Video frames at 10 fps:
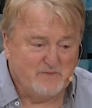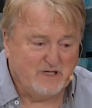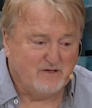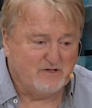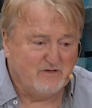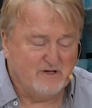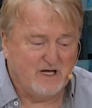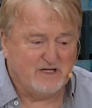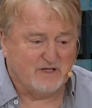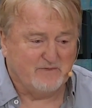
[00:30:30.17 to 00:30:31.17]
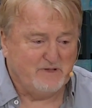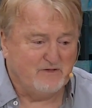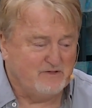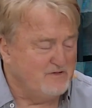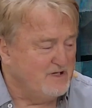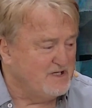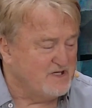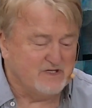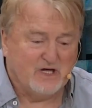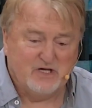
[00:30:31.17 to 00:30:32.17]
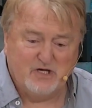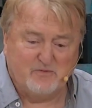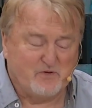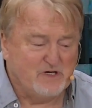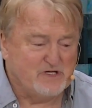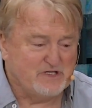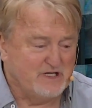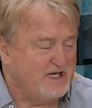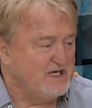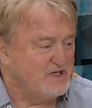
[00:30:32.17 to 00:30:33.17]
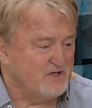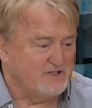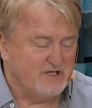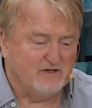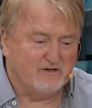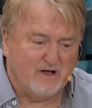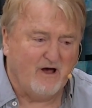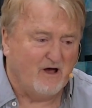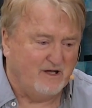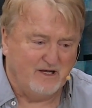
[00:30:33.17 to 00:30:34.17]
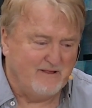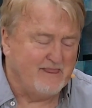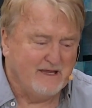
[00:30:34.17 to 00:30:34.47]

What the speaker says: Second Peter 2:9 says, you're priests and kings unto your God.